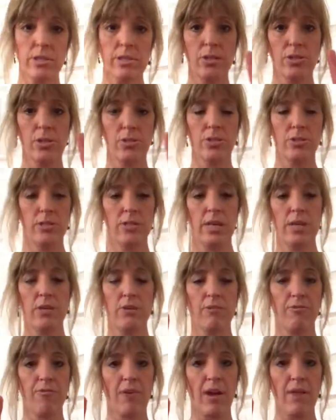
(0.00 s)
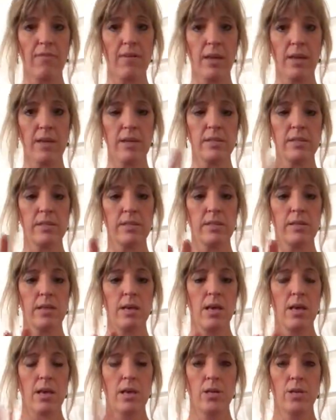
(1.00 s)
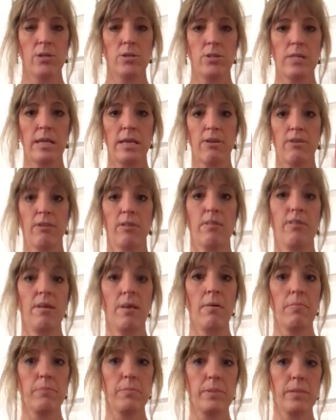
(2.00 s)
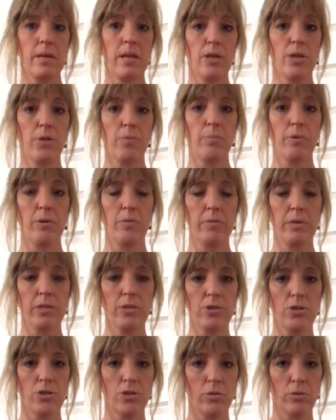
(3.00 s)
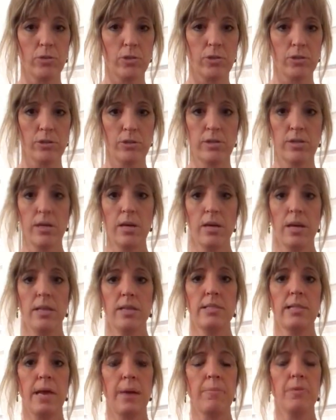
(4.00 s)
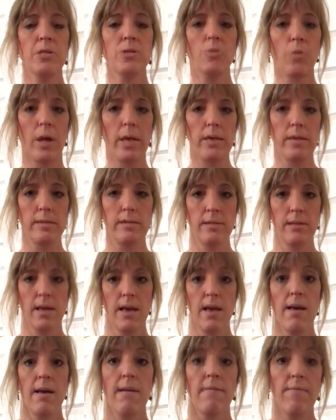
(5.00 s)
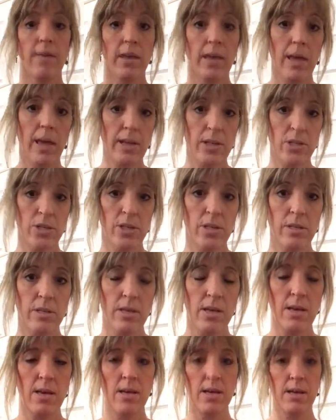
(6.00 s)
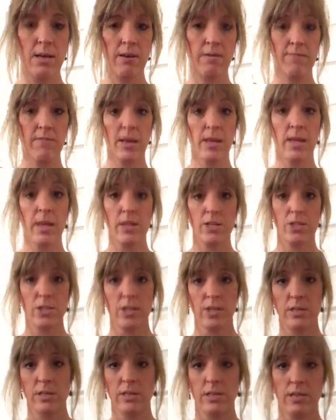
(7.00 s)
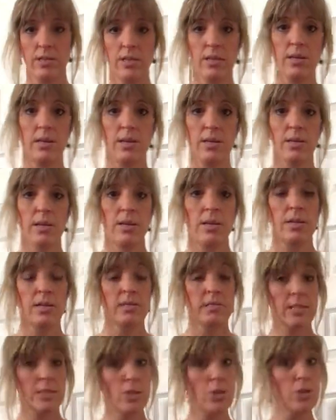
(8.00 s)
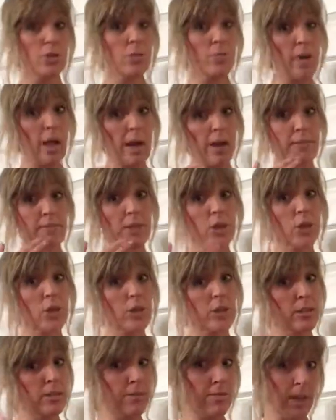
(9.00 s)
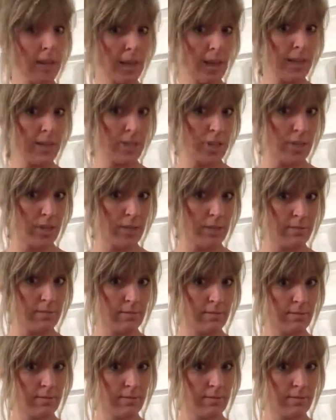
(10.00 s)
So you take your 5 hands, you take your thumbs and you put them at your shoulders. Tap it twice. Vacation, vacation. Did you have a good vacation?